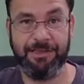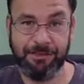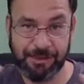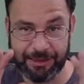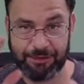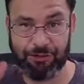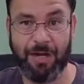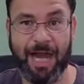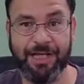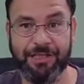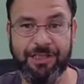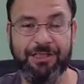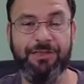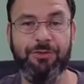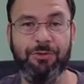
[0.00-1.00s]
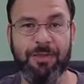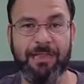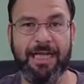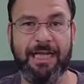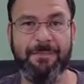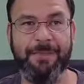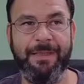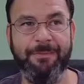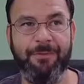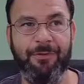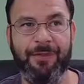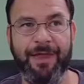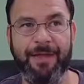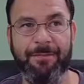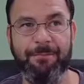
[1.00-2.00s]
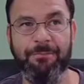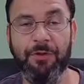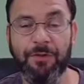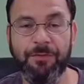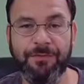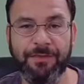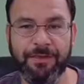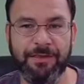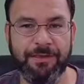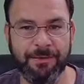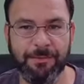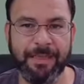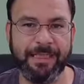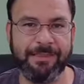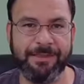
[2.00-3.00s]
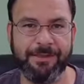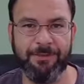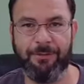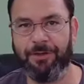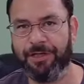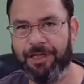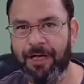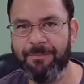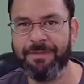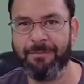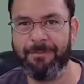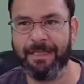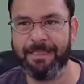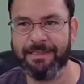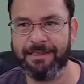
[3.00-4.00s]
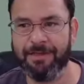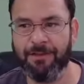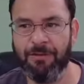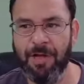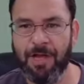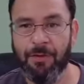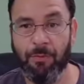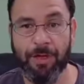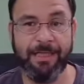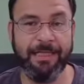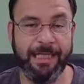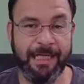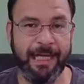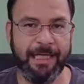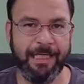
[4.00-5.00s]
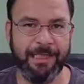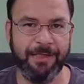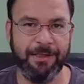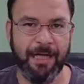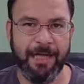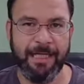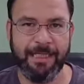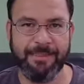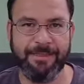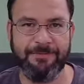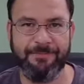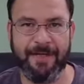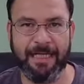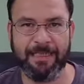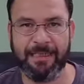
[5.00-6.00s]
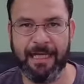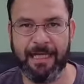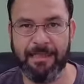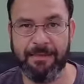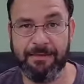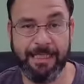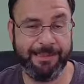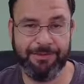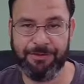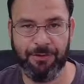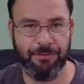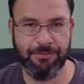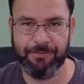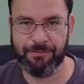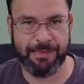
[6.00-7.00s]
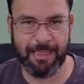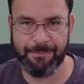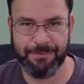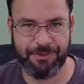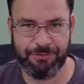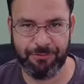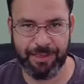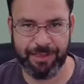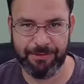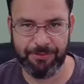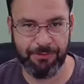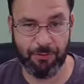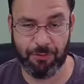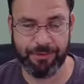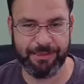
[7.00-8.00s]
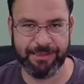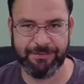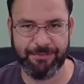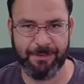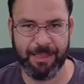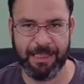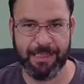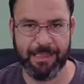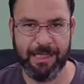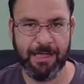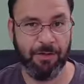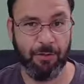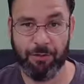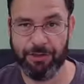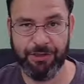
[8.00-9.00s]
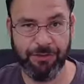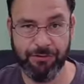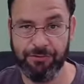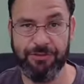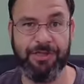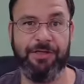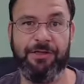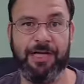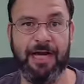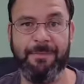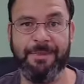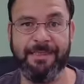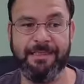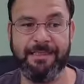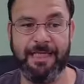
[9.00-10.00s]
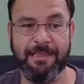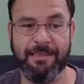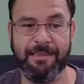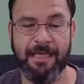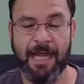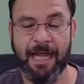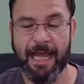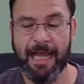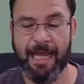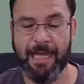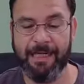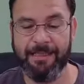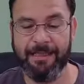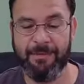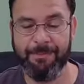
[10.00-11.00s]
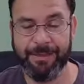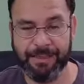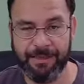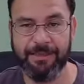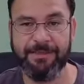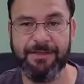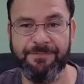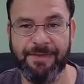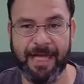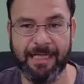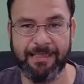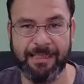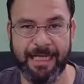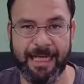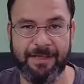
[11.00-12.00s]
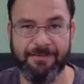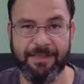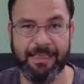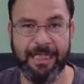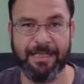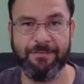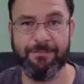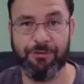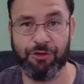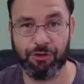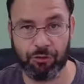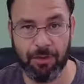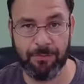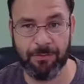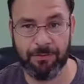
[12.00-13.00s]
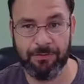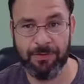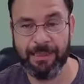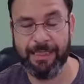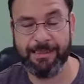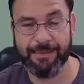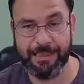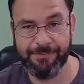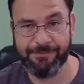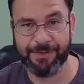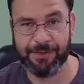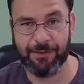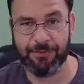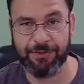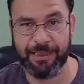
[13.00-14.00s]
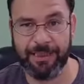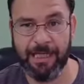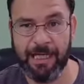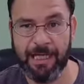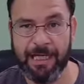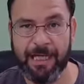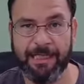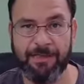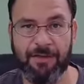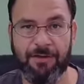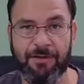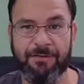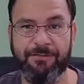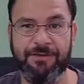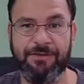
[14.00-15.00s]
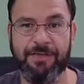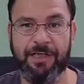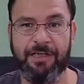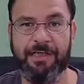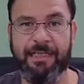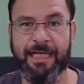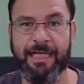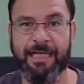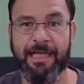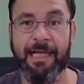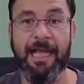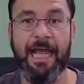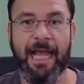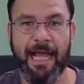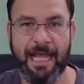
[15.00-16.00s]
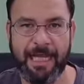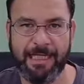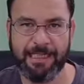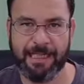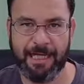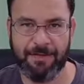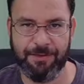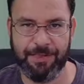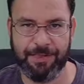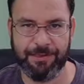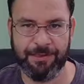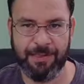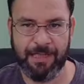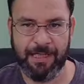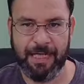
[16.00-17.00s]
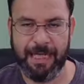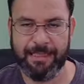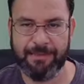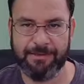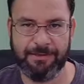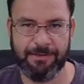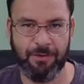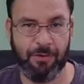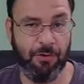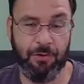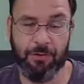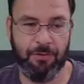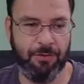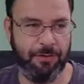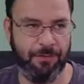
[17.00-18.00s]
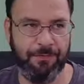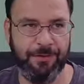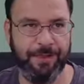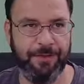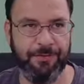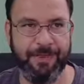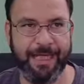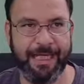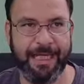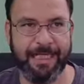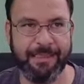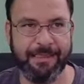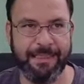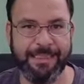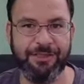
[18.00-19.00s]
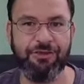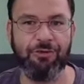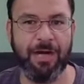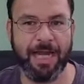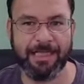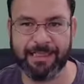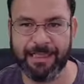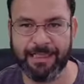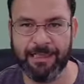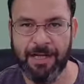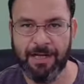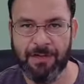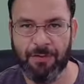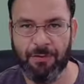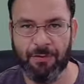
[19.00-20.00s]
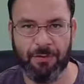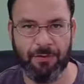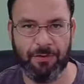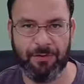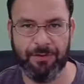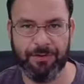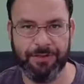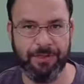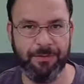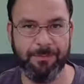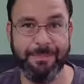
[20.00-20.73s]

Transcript: detraction to a lot of people that moved to Mexico or come to Mexico when they get here is the fact that they don't demonstrate nor display or use their common sense, and because of that they have a lot of trouble and difficulty, and all of a sudden they hate it out here, and so, or you know, they get detracted or, you know,